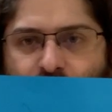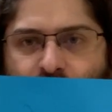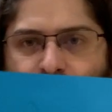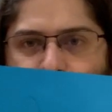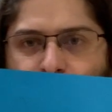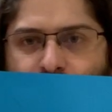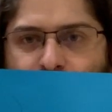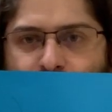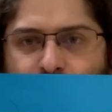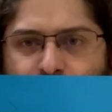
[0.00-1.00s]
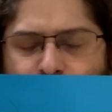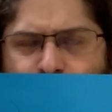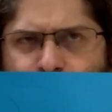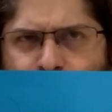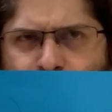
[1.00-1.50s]

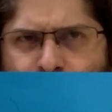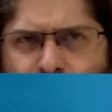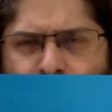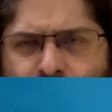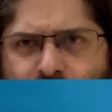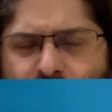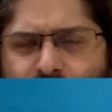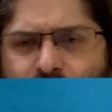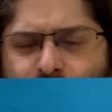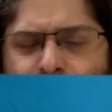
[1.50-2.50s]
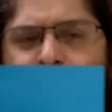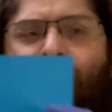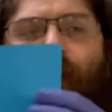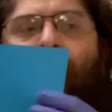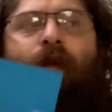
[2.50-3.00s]
kind of
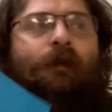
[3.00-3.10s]
a